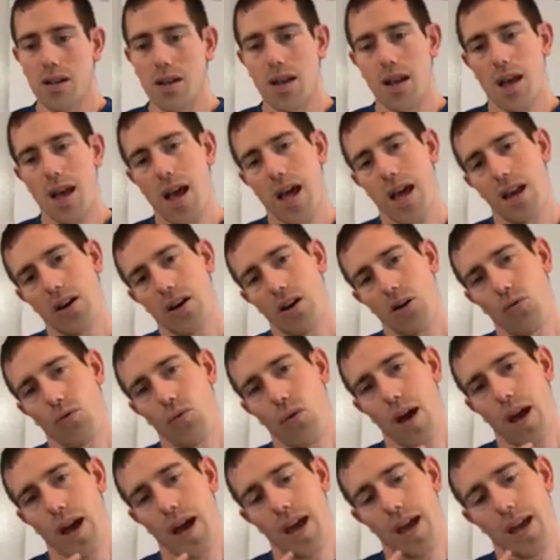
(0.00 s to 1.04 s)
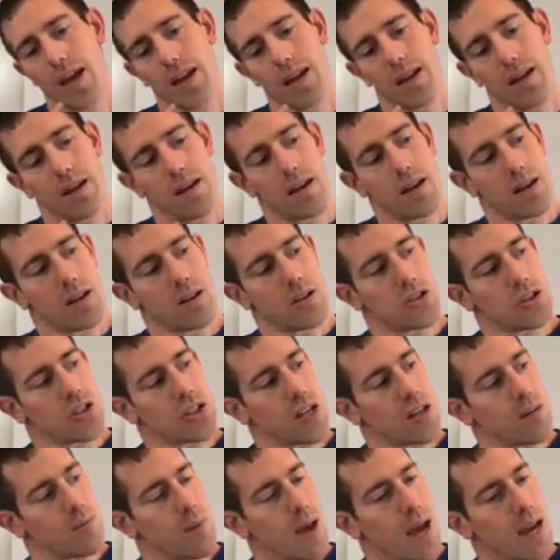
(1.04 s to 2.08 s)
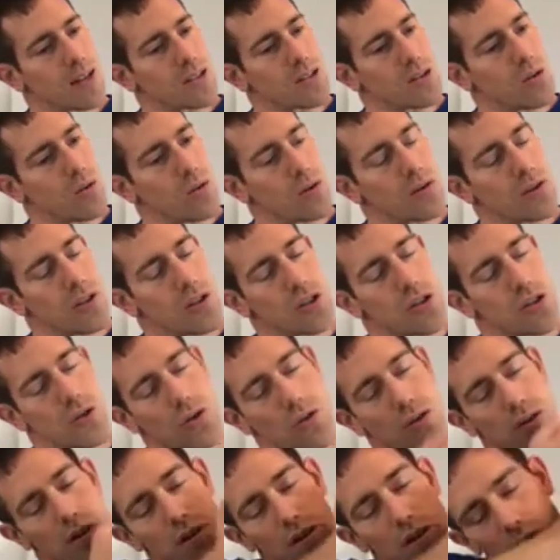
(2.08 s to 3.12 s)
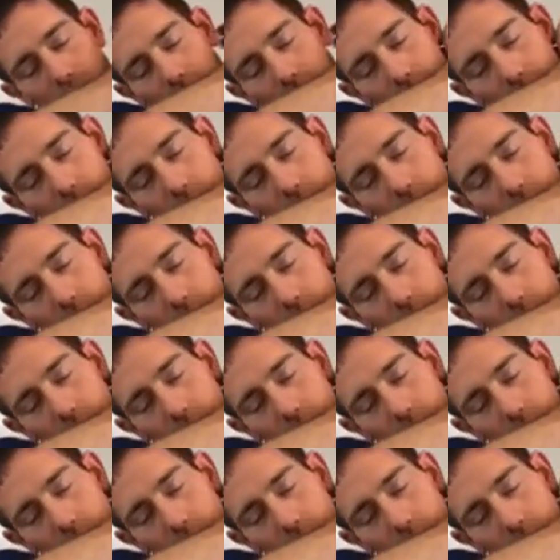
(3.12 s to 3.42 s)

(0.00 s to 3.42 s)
head away, chin back toward the shoulder,